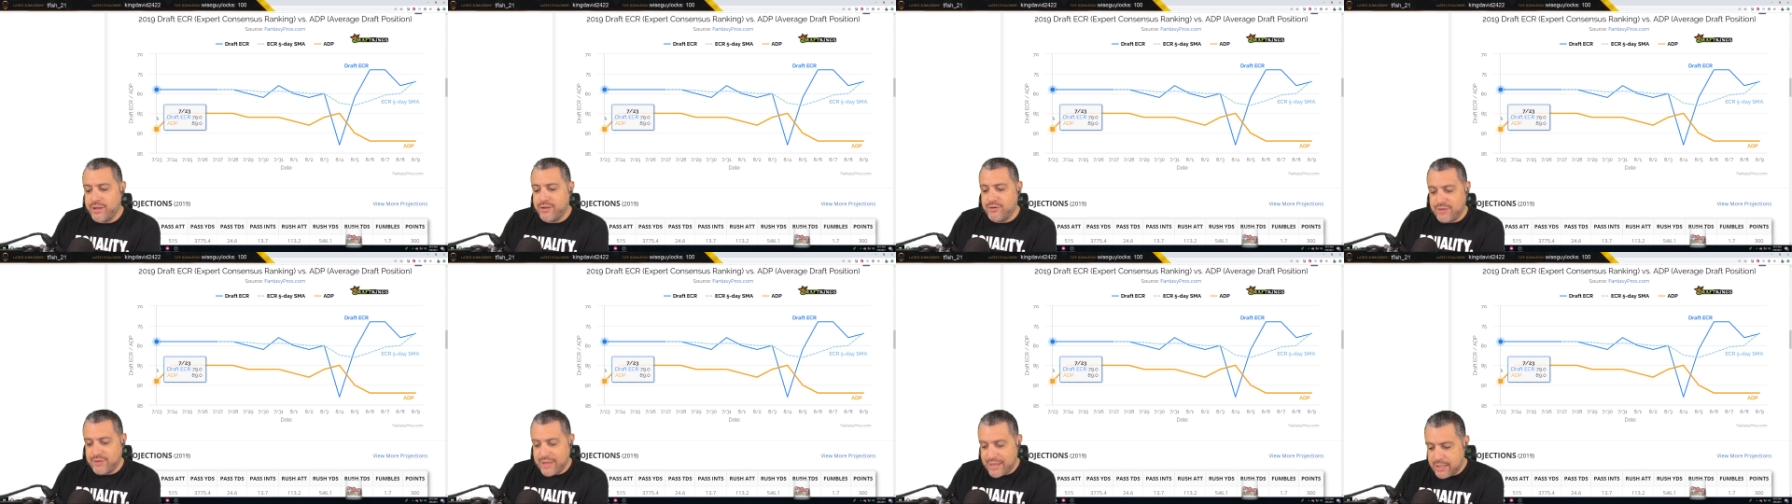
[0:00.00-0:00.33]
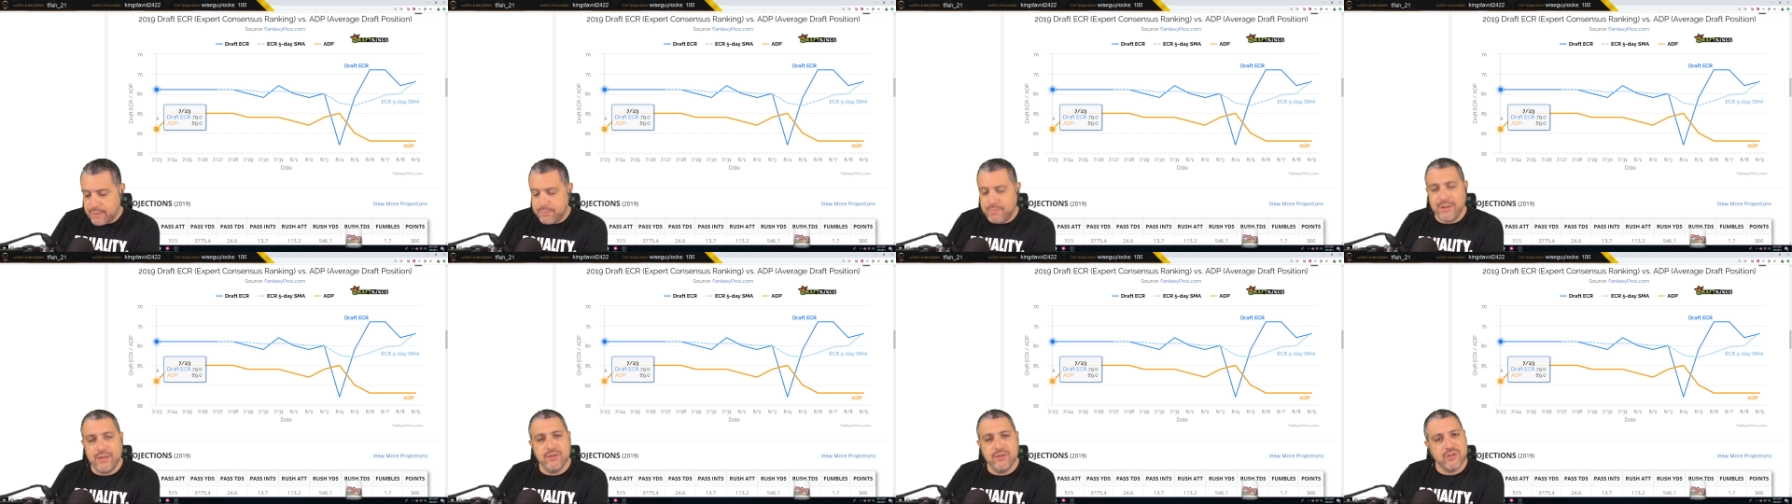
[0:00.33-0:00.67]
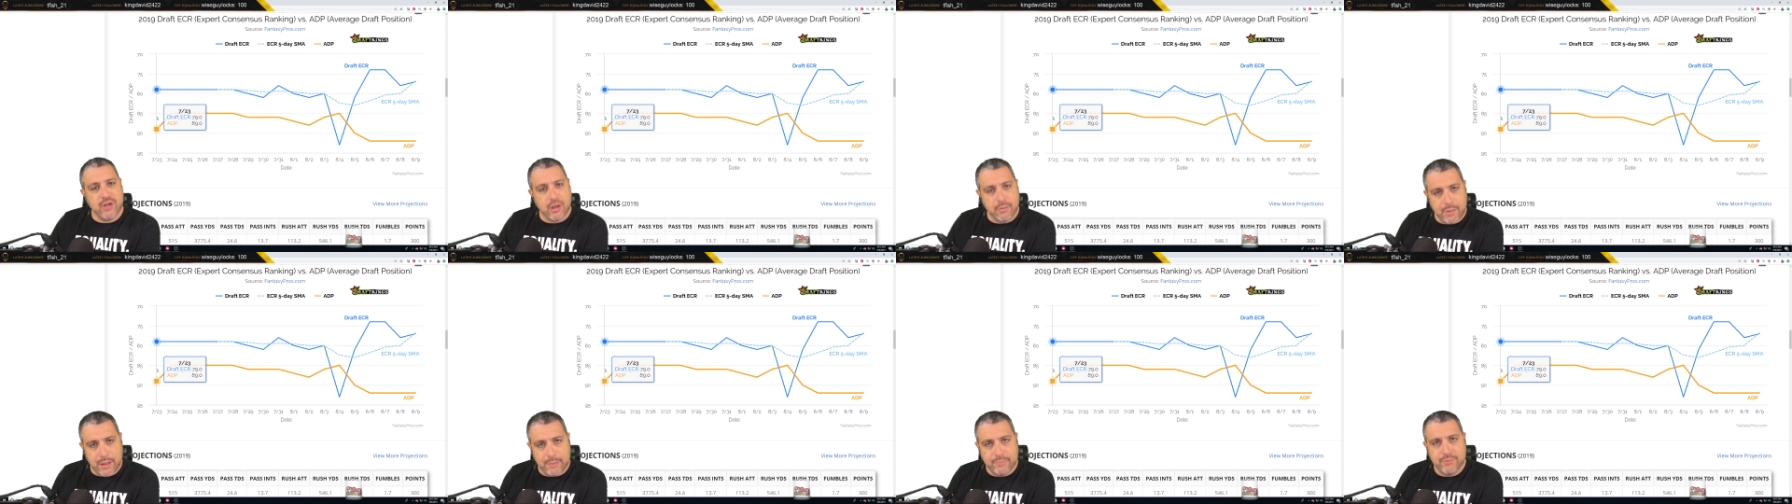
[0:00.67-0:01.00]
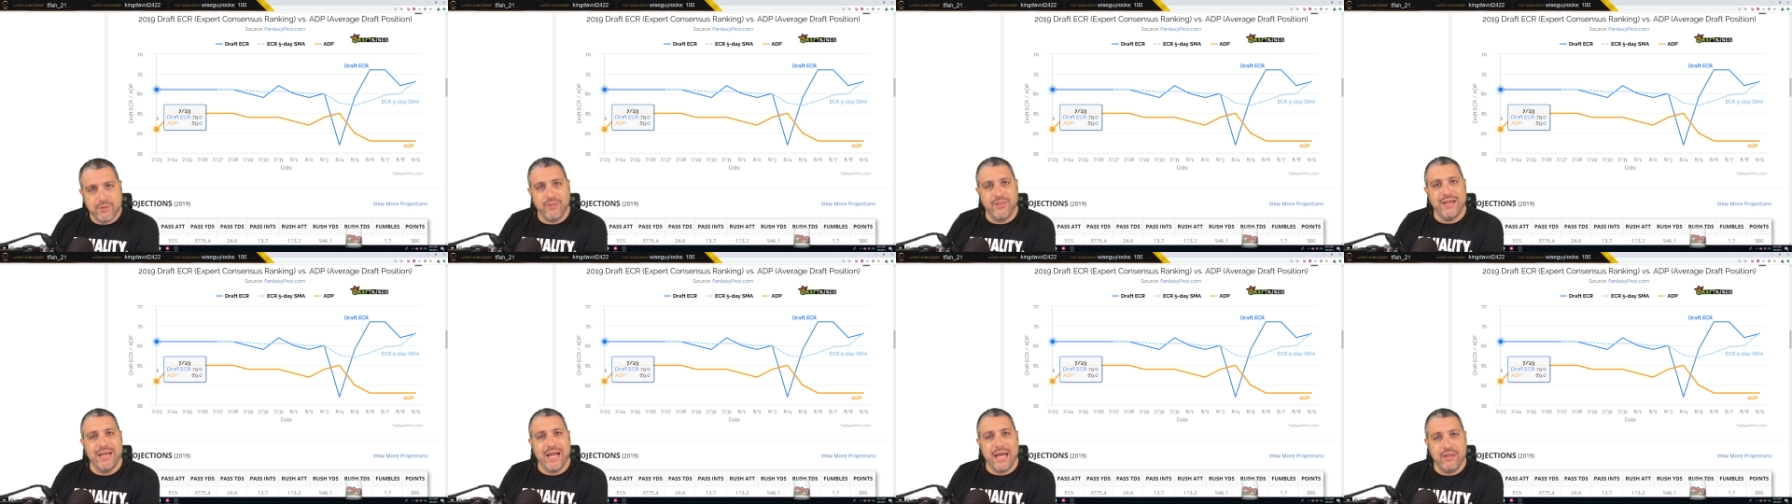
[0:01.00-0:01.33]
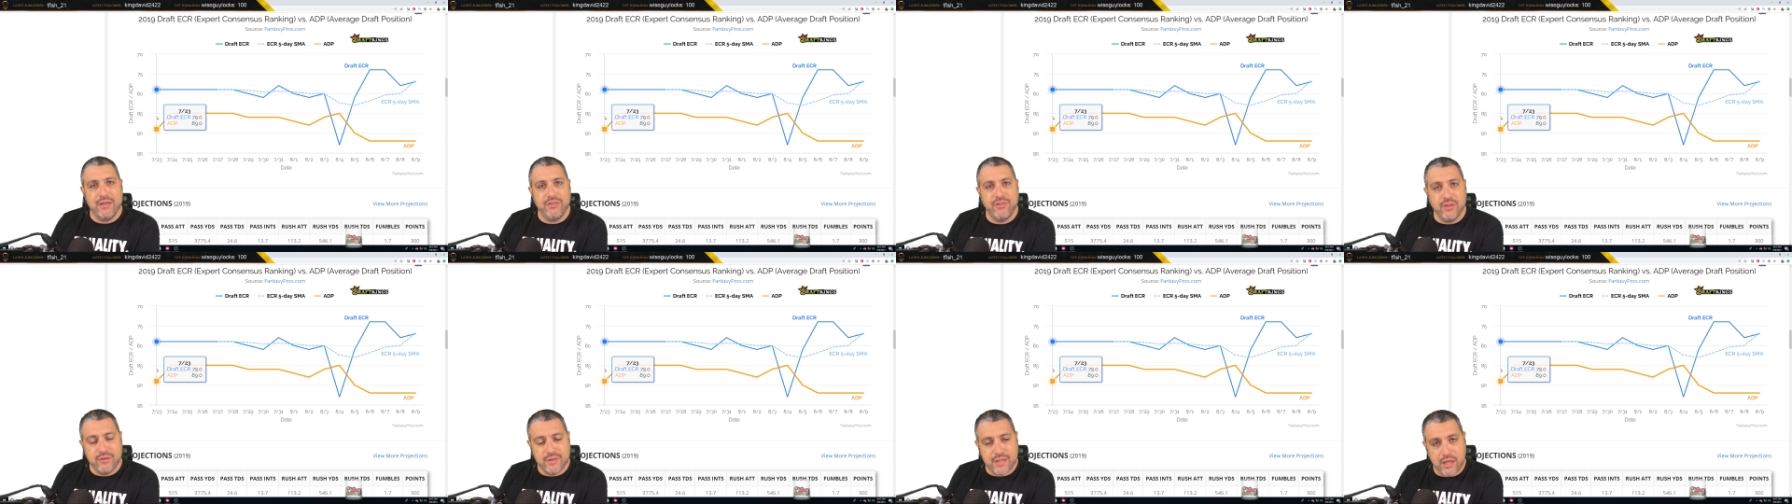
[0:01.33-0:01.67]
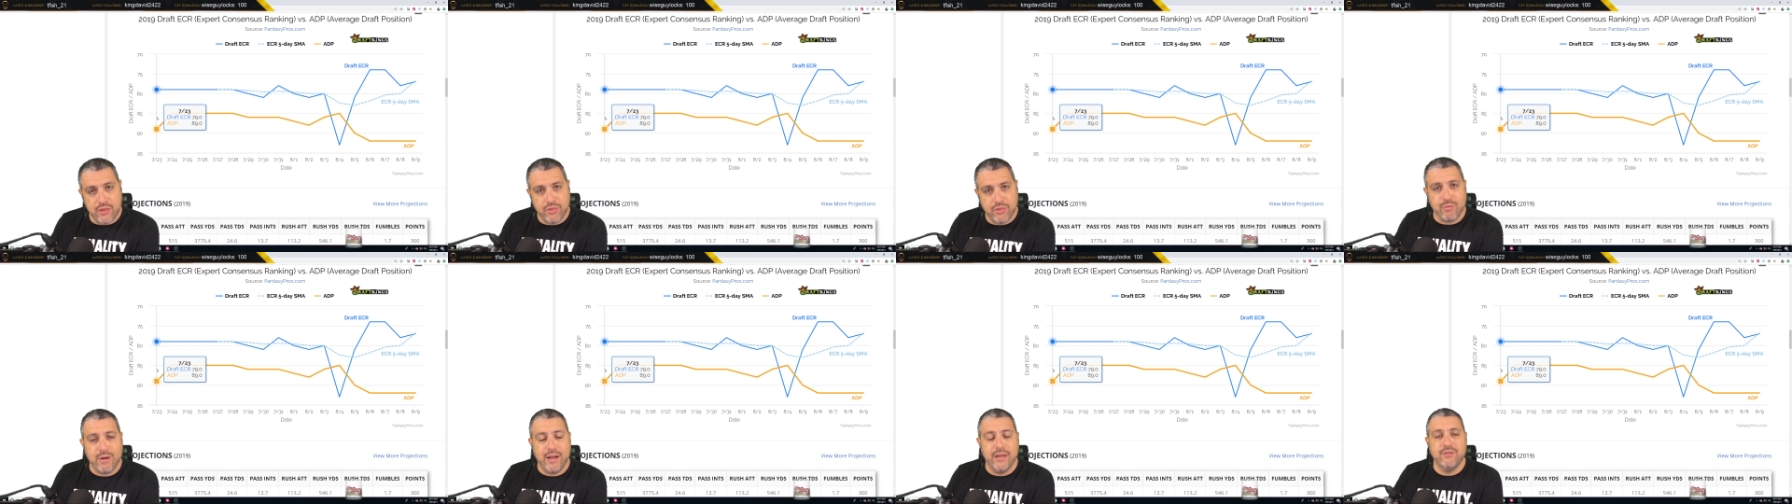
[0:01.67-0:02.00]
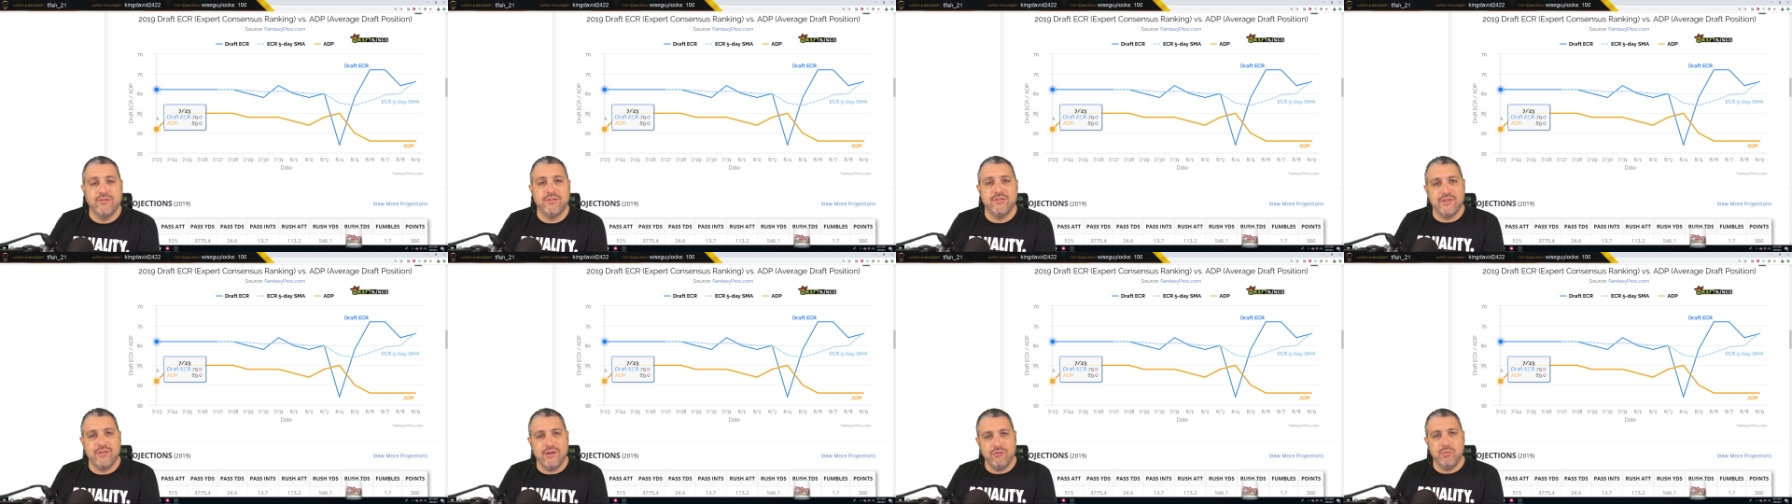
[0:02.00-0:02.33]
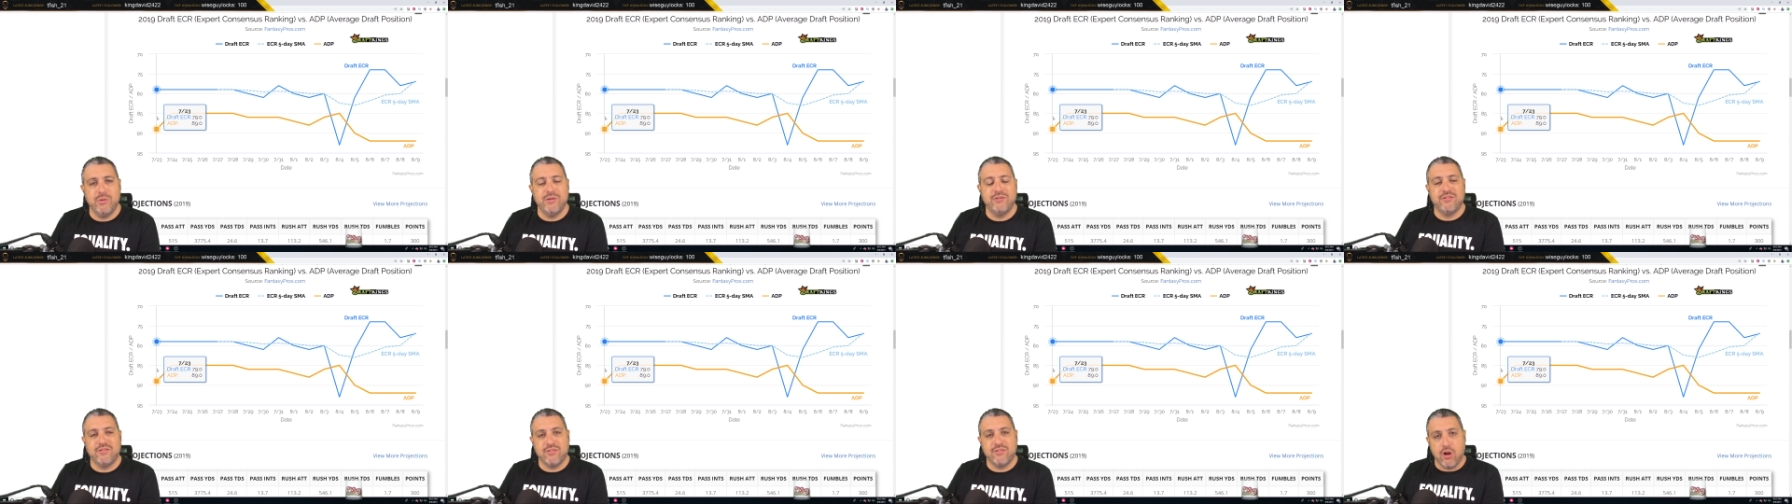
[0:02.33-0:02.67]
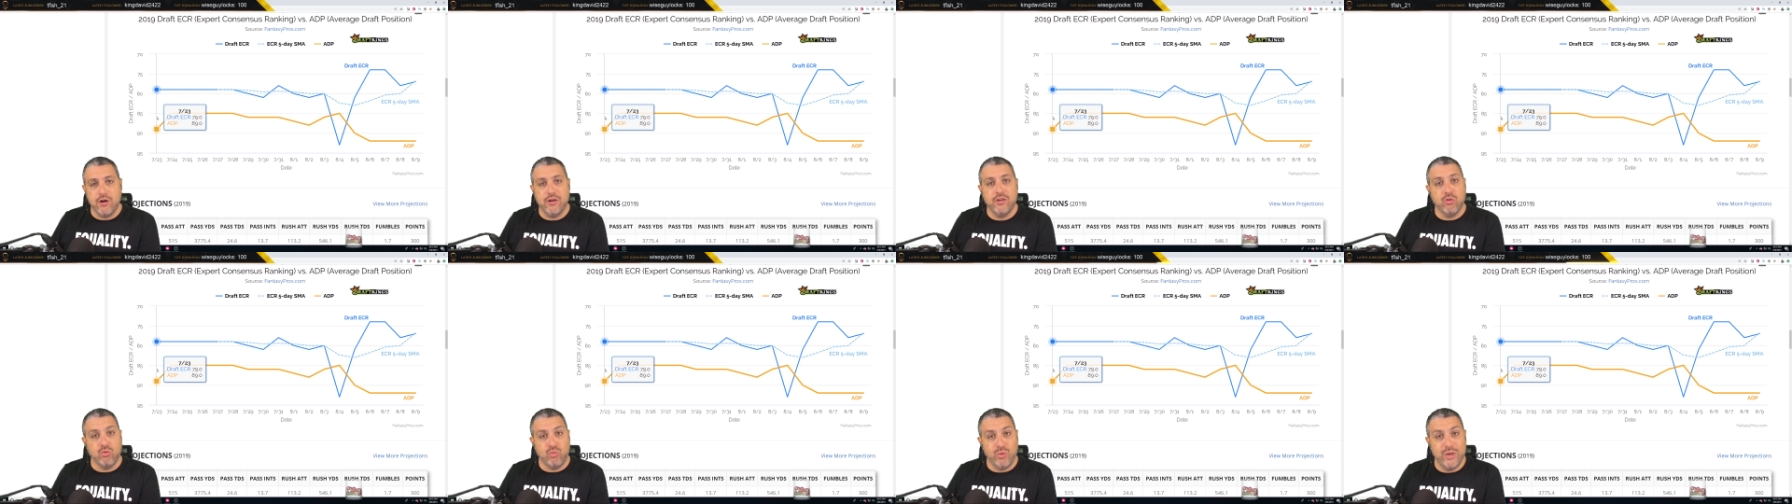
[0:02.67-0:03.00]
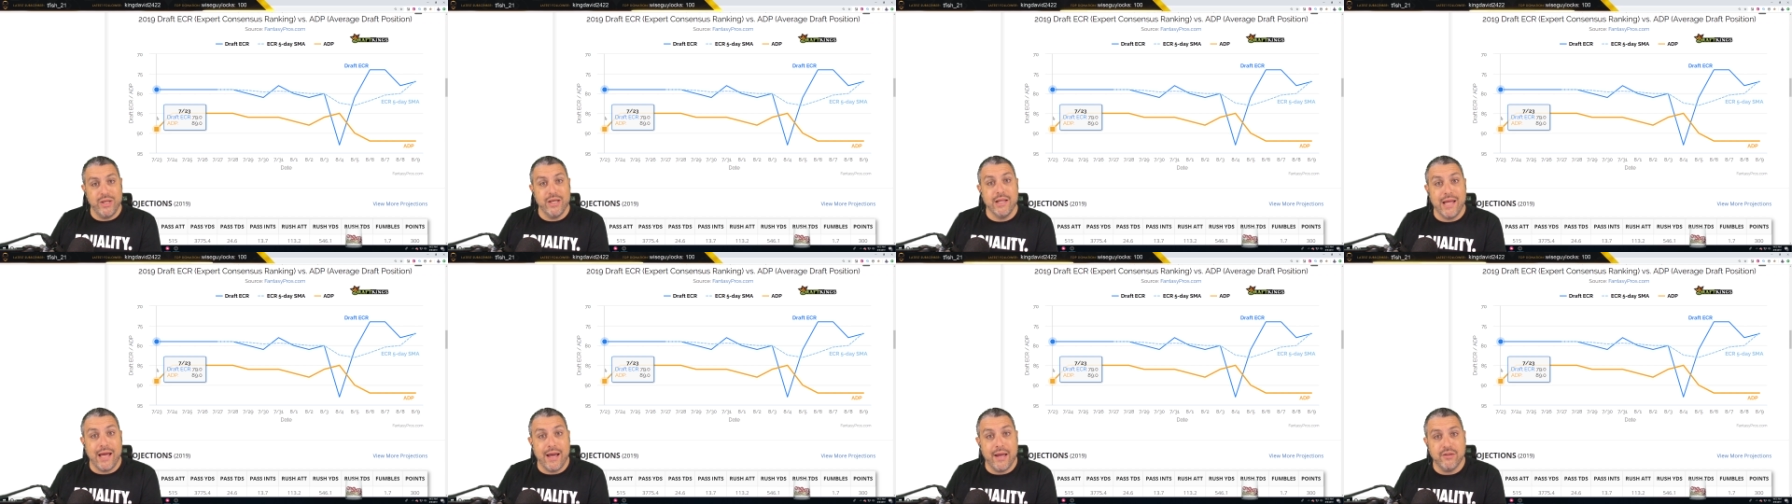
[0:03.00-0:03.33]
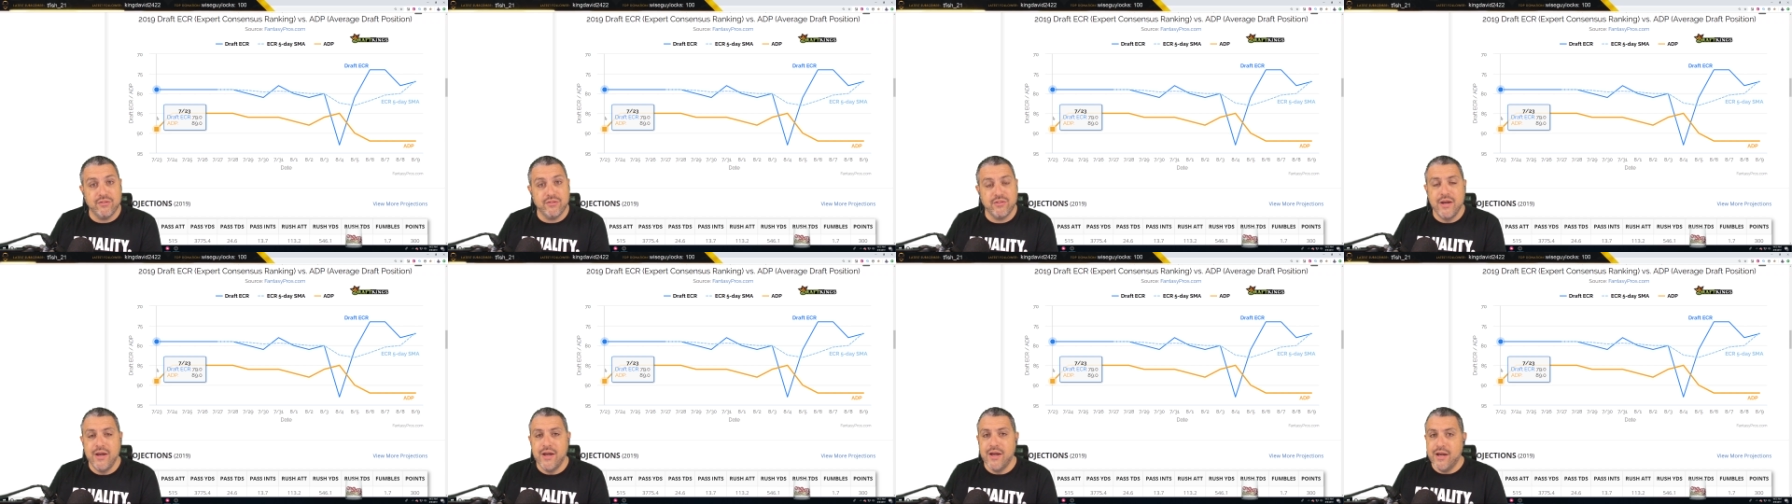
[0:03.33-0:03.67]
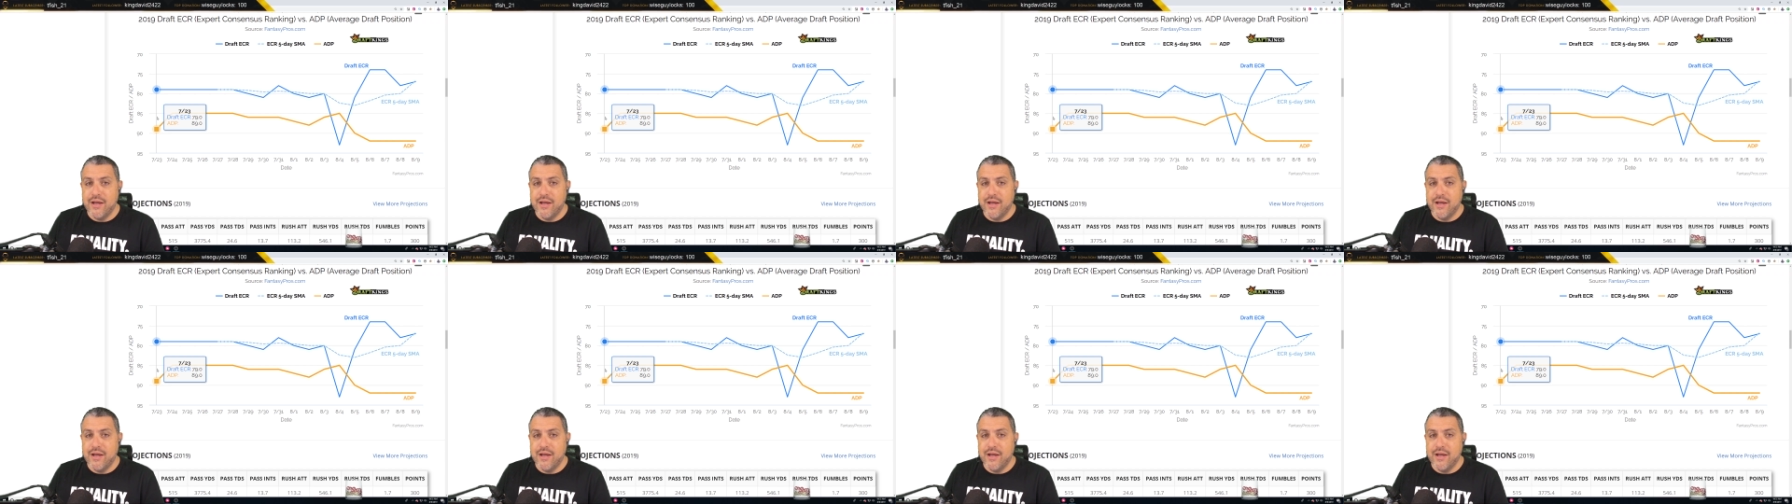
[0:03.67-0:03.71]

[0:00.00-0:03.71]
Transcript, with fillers: His ADP has come up to the 9th and 10th rounds as everybody's starting to realize